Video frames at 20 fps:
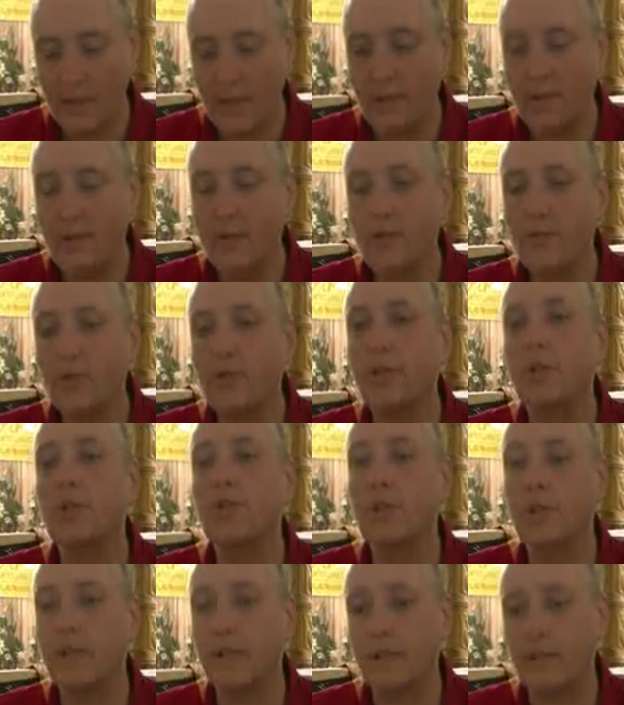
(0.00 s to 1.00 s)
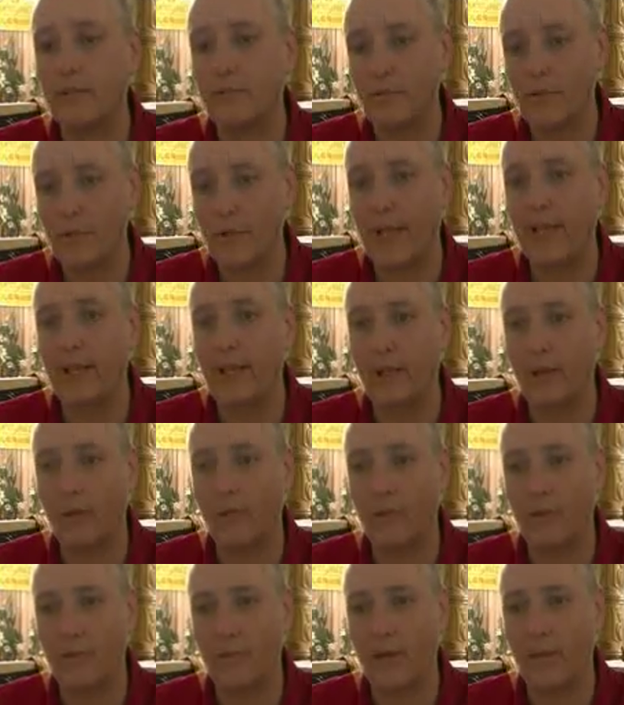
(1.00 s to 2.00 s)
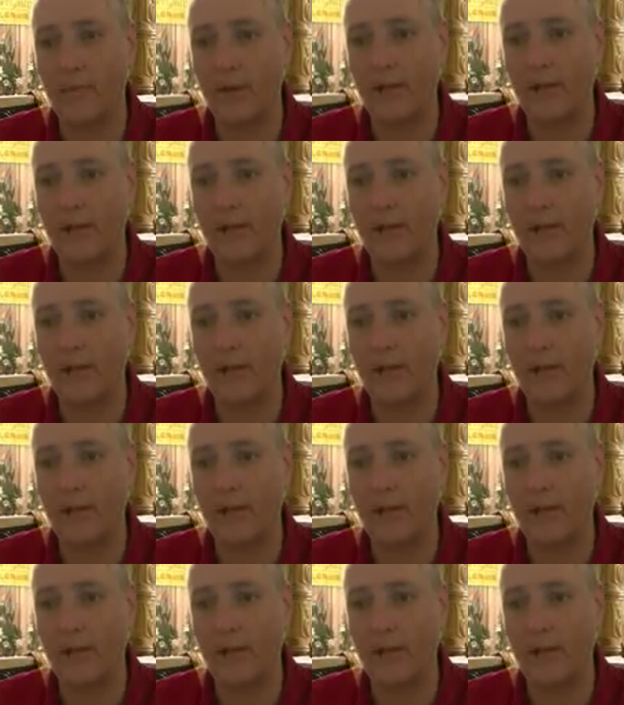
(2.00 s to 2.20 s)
did the traditional training with my